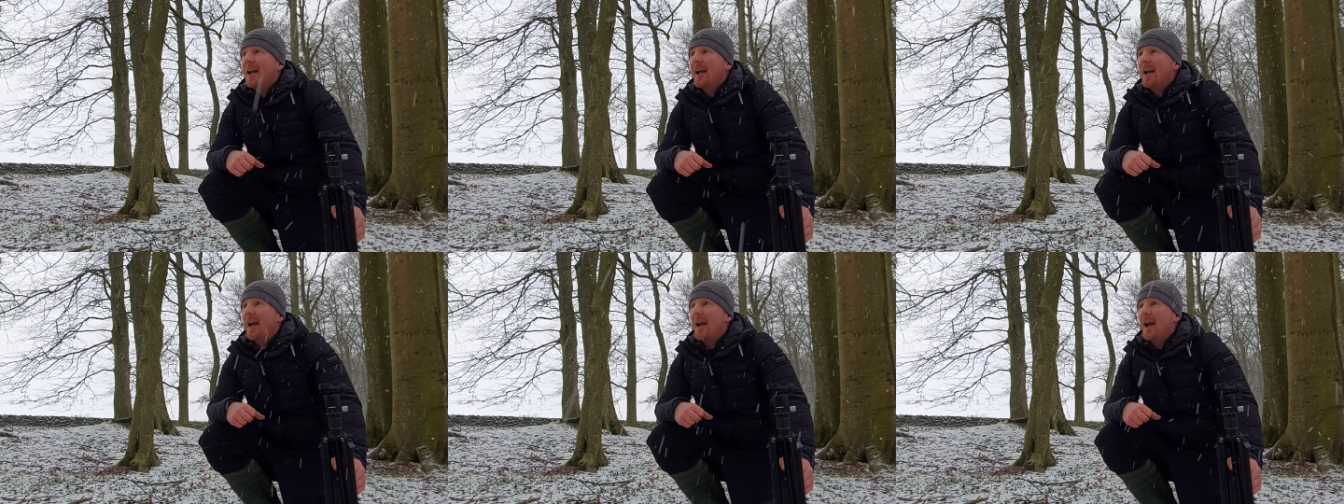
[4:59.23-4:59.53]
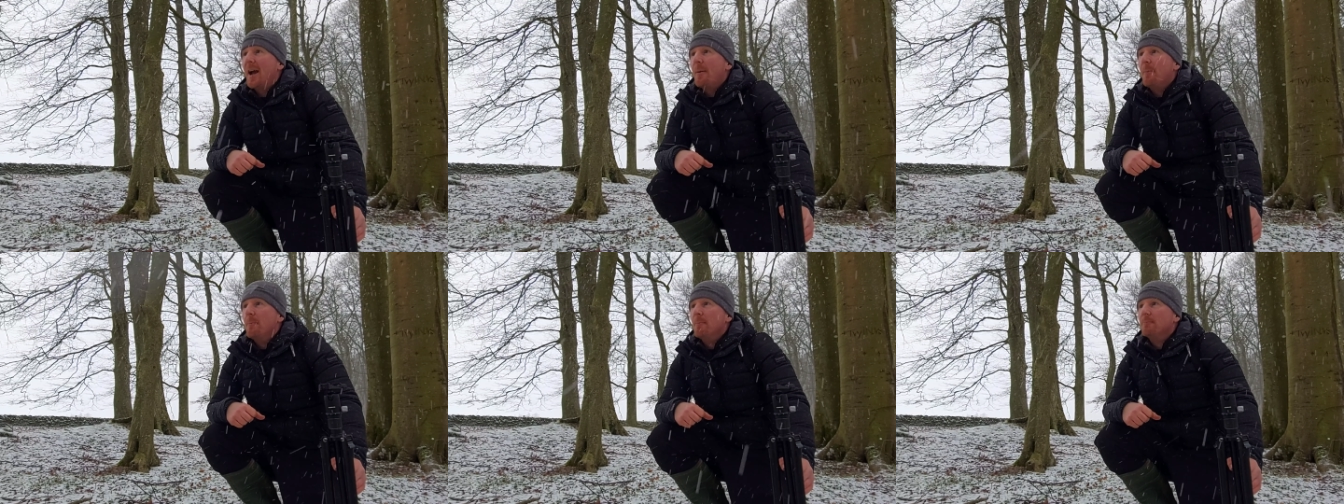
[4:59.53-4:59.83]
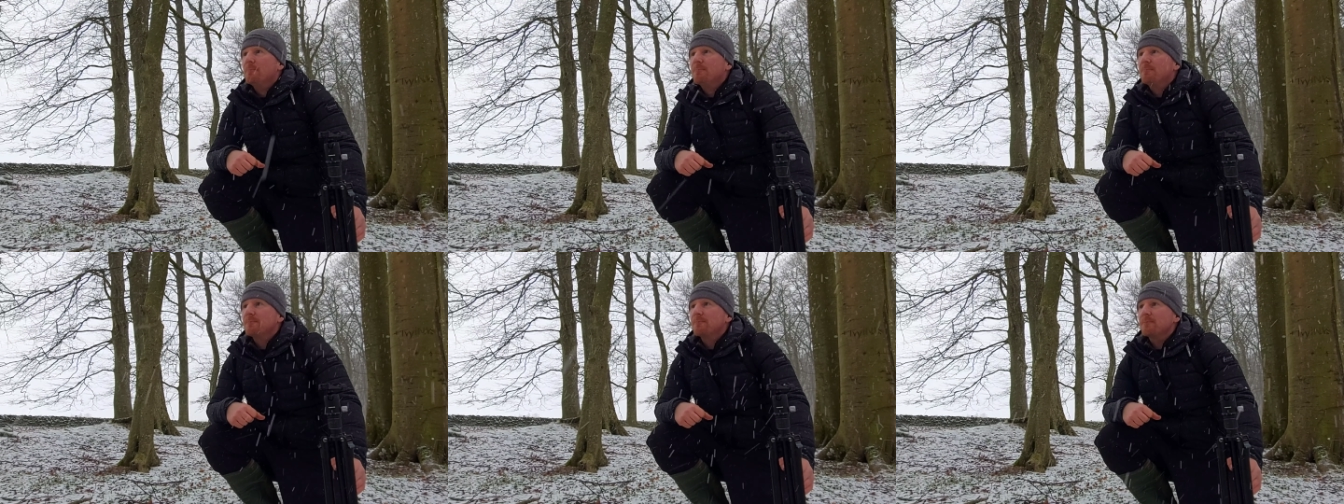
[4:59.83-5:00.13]
um,
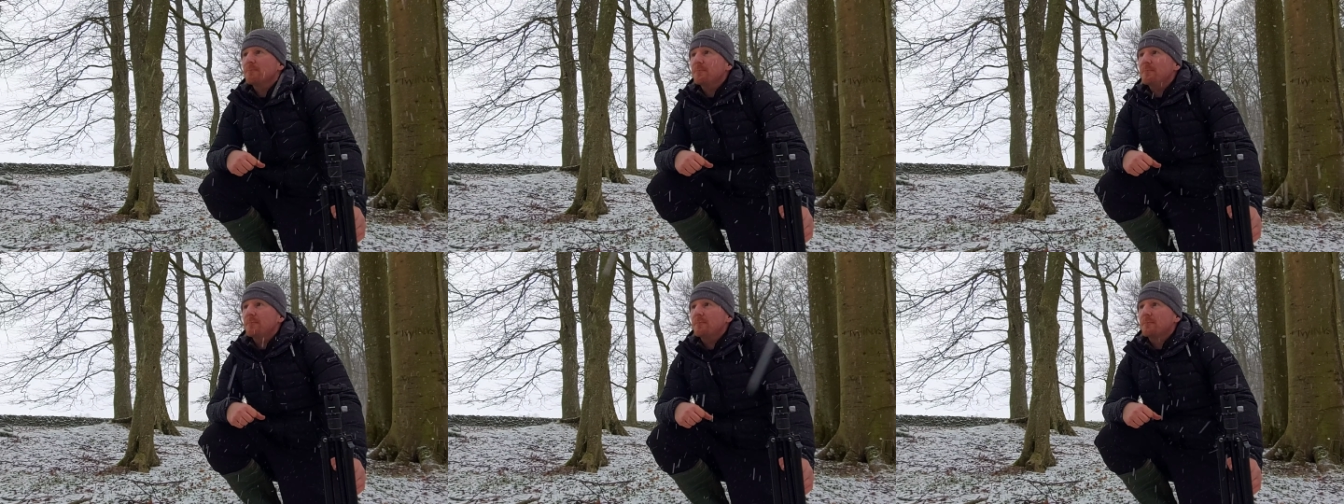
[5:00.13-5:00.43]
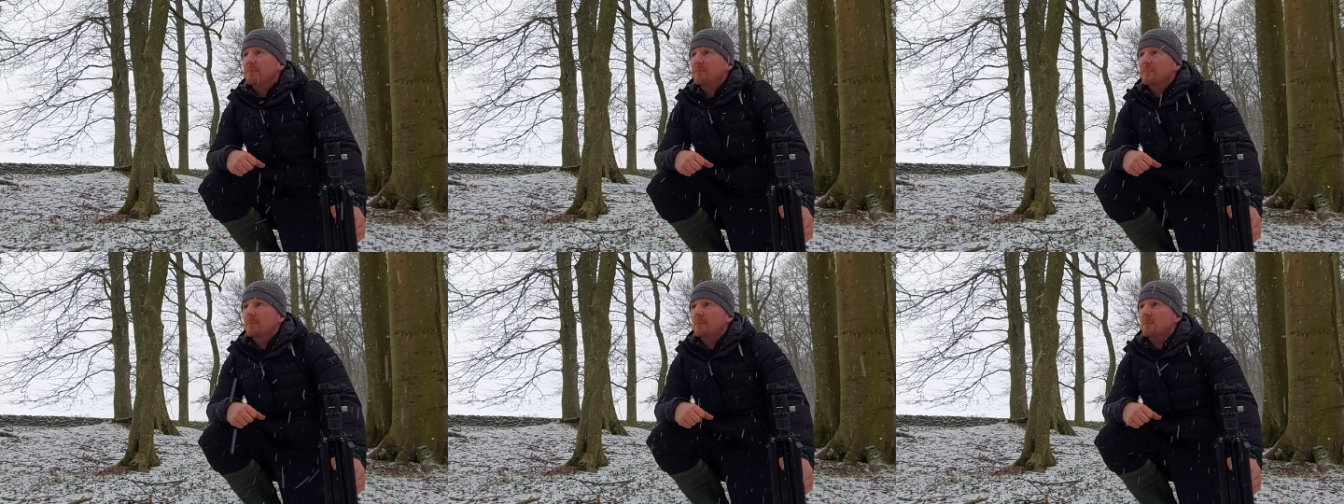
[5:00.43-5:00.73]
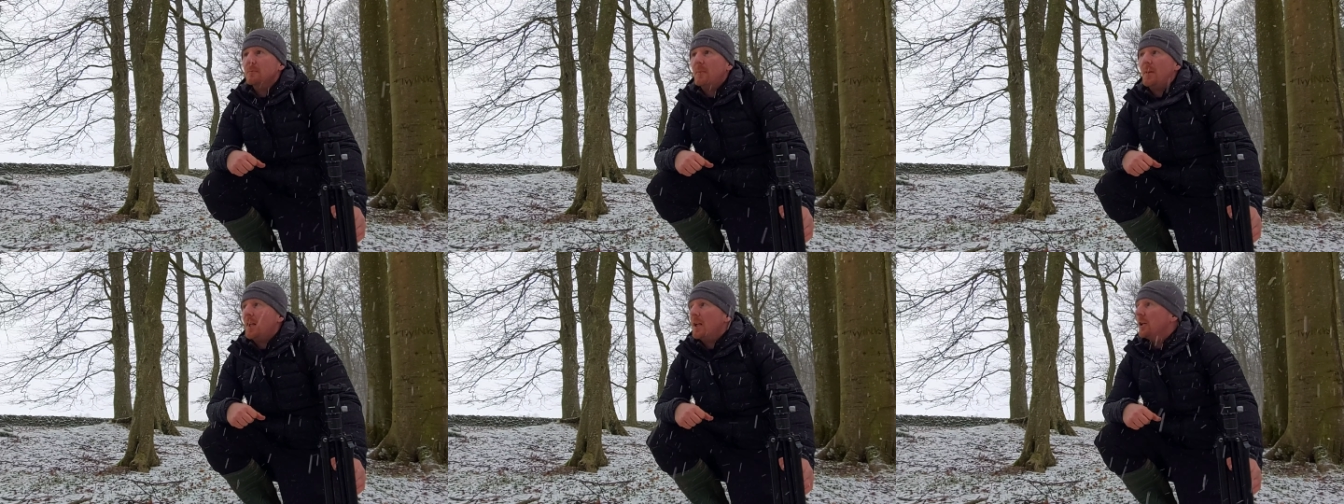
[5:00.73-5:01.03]

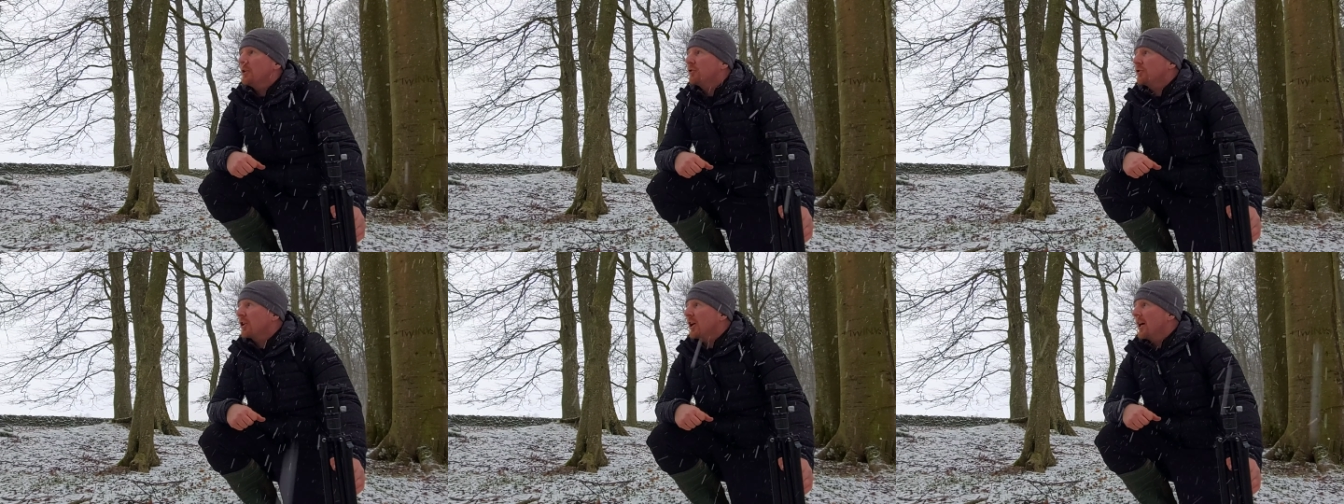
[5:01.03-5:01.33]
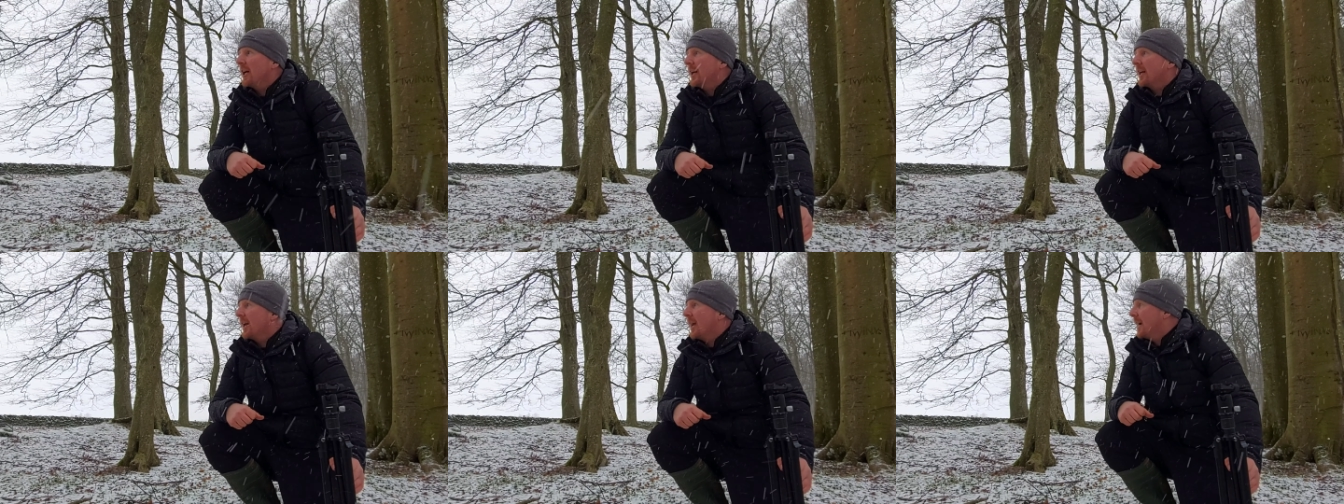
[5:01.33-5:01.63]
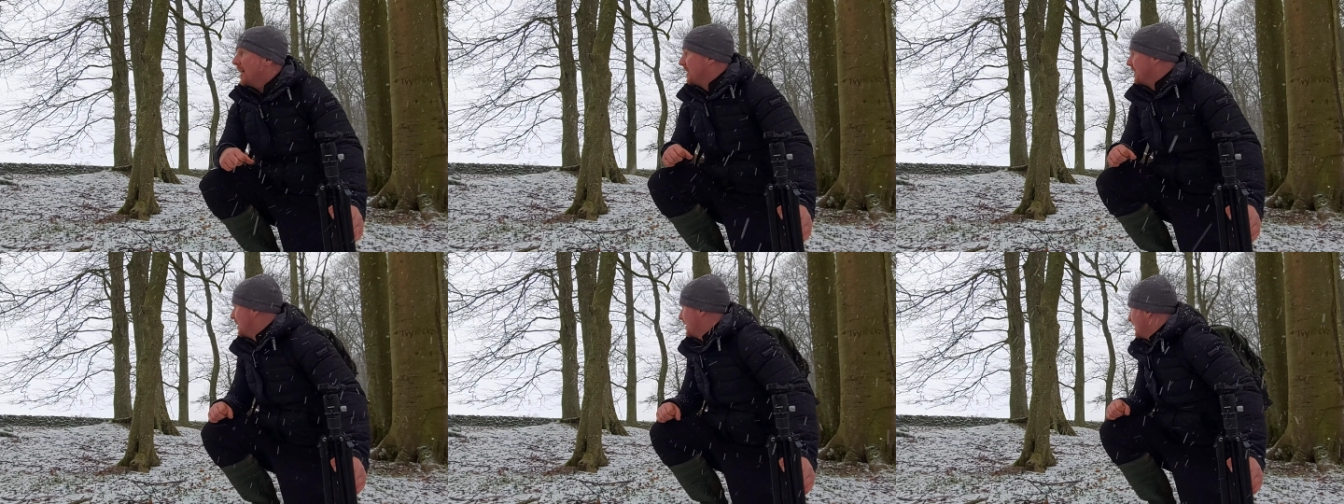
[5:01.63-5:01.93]
try it
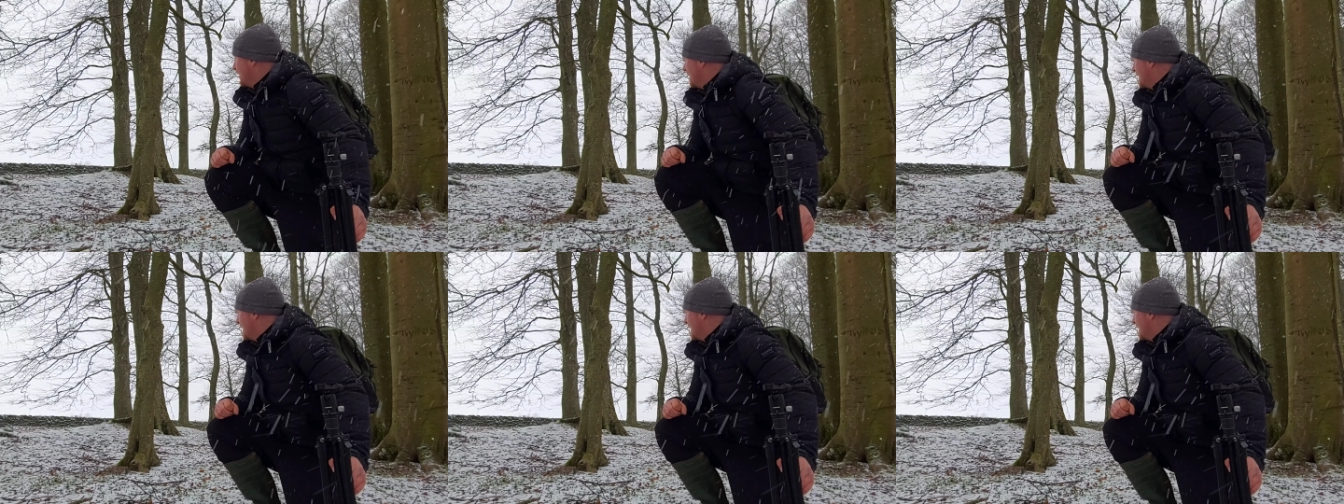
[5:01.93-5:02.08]
again.